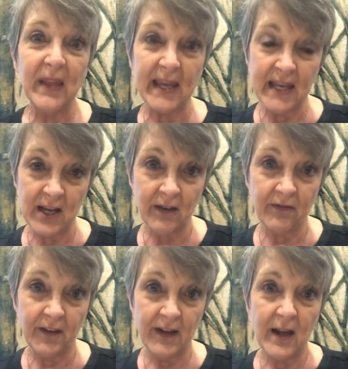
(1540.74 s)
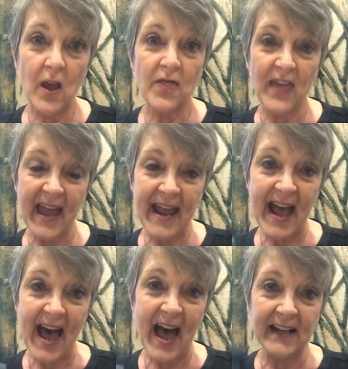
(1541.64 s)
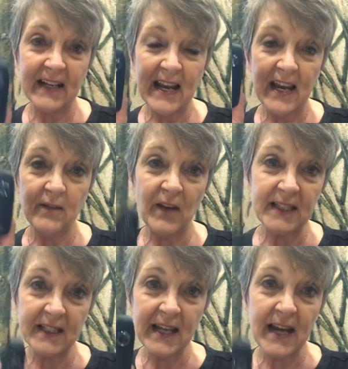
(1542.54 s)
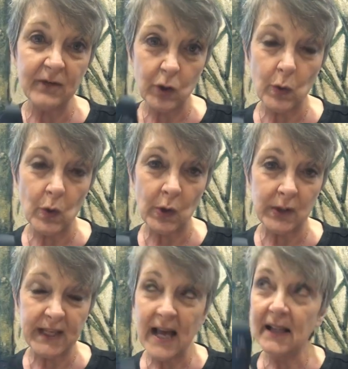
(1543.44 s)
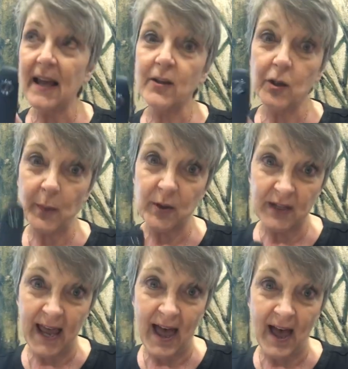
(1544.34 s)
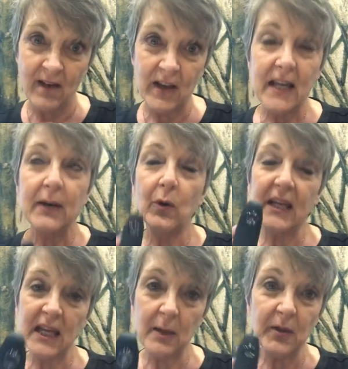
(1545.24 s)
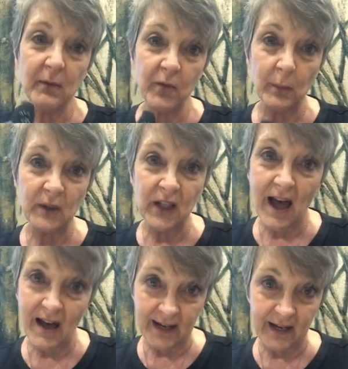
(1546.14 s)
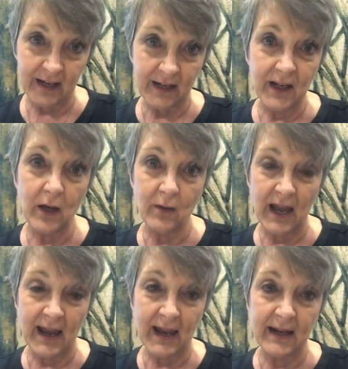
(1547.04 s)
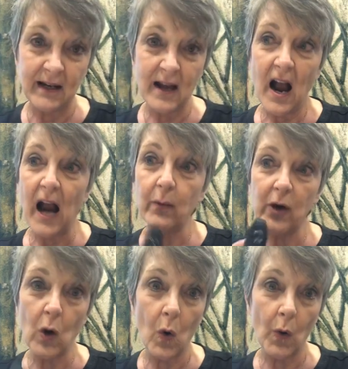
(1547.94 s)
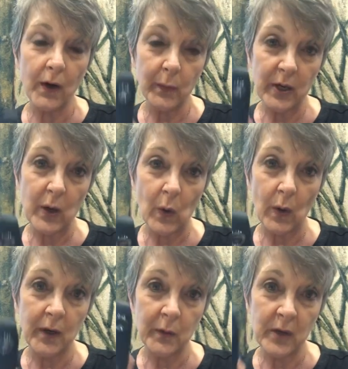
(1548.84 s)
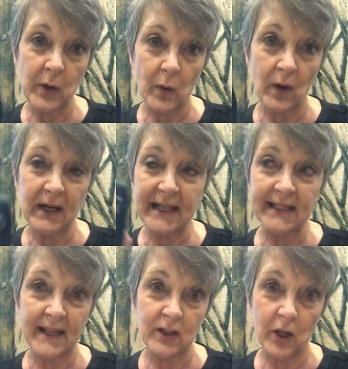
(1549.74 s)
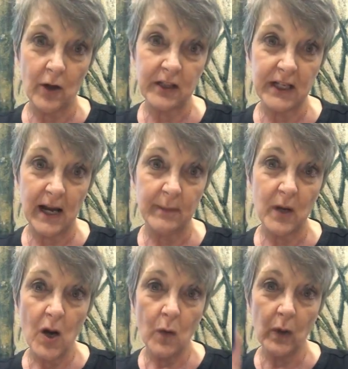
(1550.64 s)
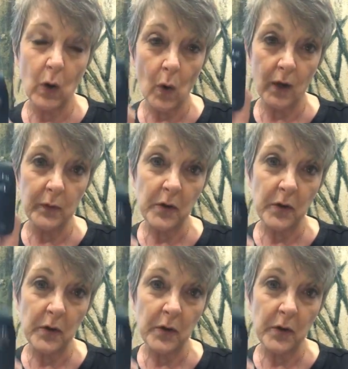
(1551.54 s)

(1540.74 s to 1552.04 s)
if they had investigative tools like they're supposed to have. Would keep them from lying, okay? I record. I say this all the time. Record.